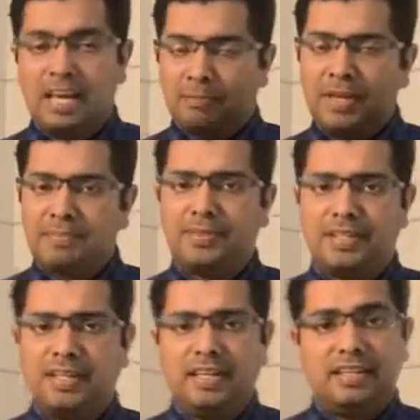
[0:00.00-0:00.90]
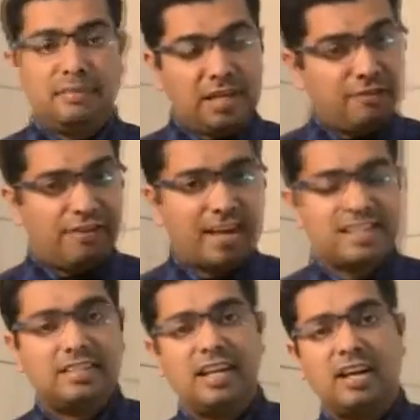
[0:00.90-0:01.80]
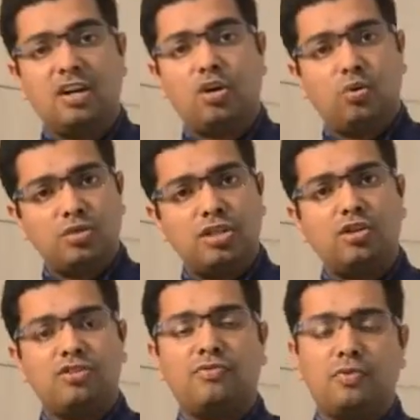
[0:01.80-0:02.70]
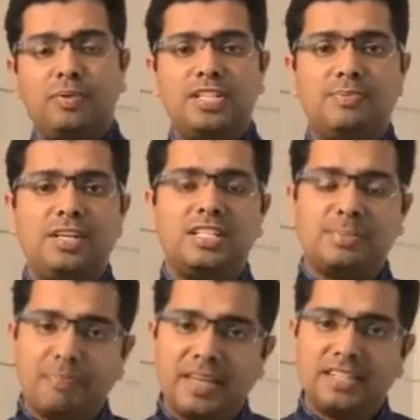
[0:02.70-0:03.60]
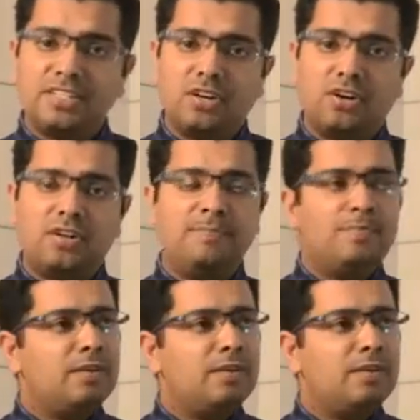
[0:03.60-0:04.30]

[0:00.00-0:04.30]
People, in fact, there are crores and crores of rupees being spent on